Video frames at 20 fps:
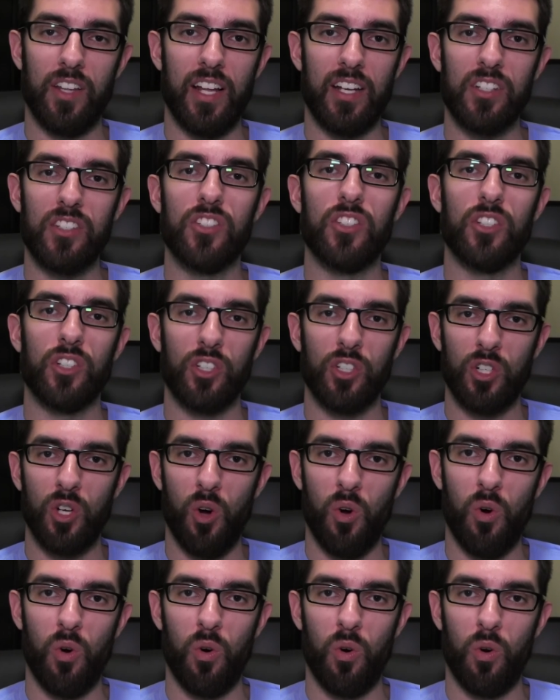that is their
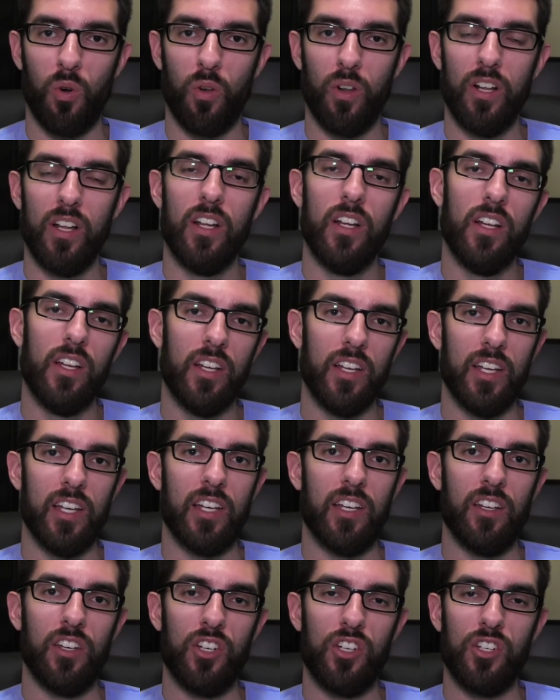goal
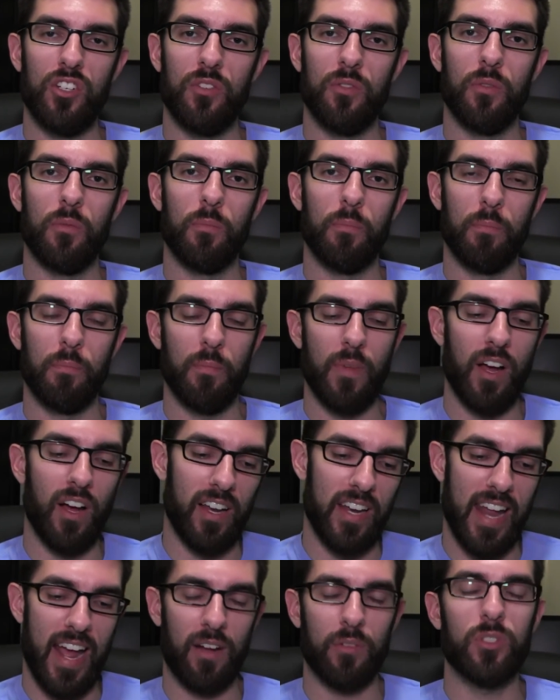in
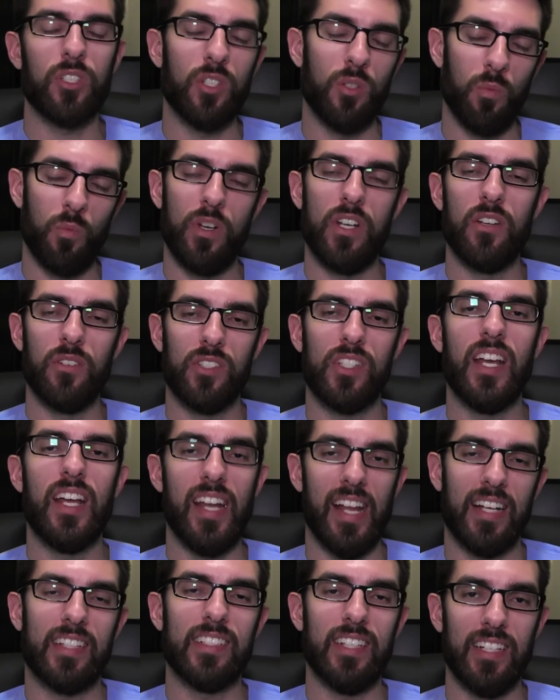announcing Windows
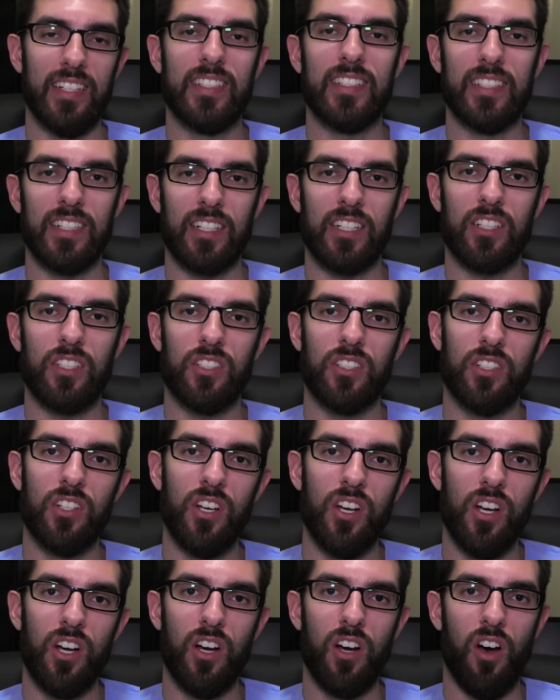10 x86
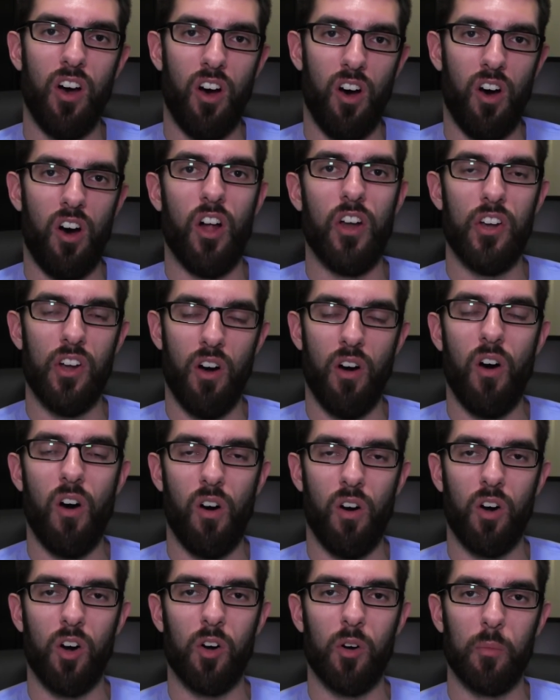on
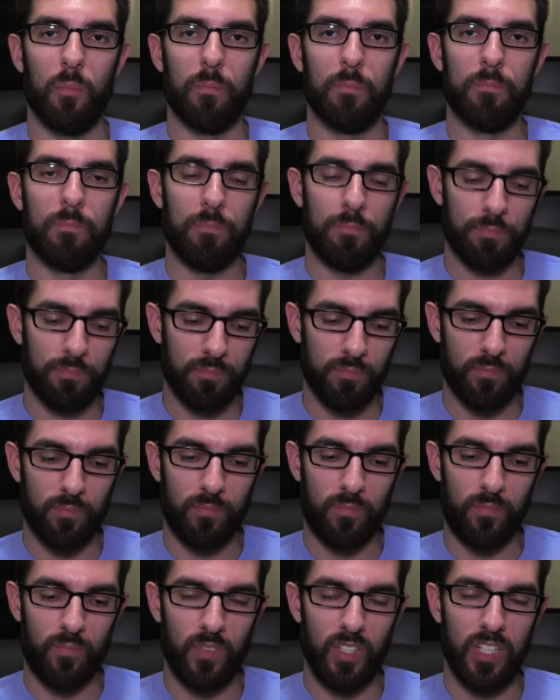ARM
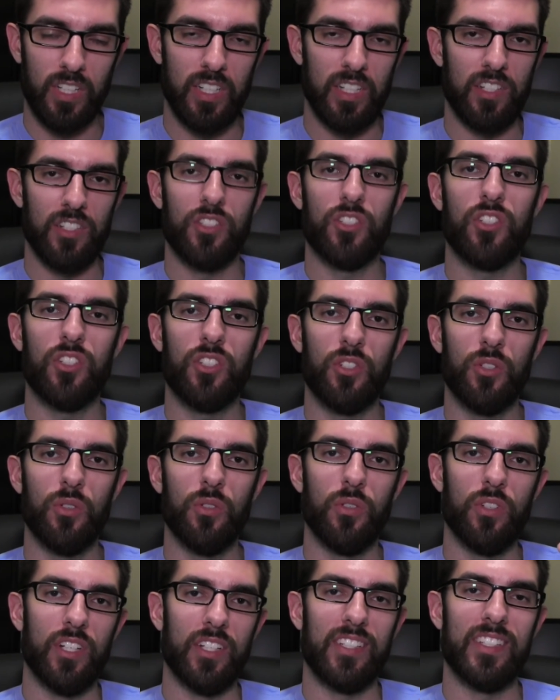is
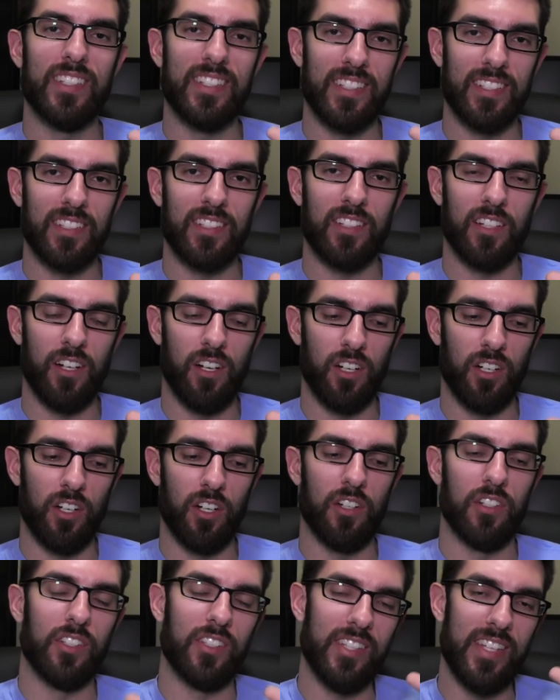to, is this
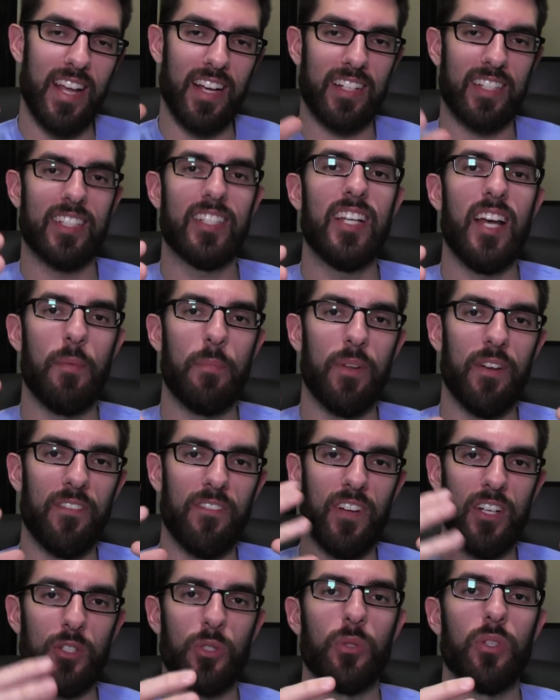uh, next step in
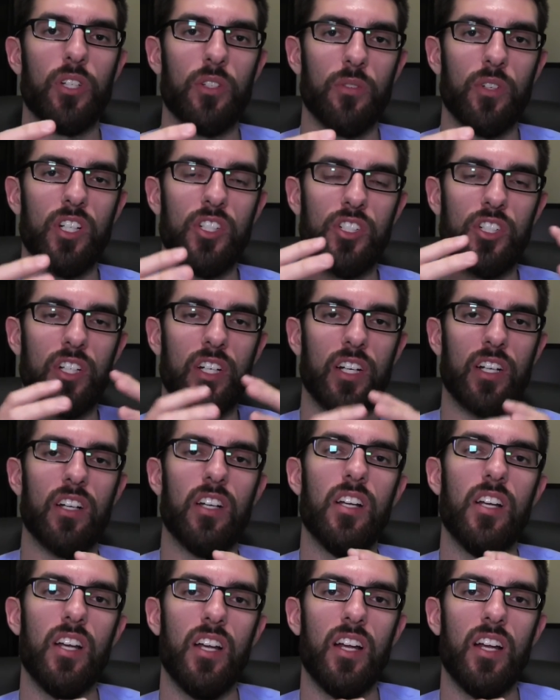eventually reaching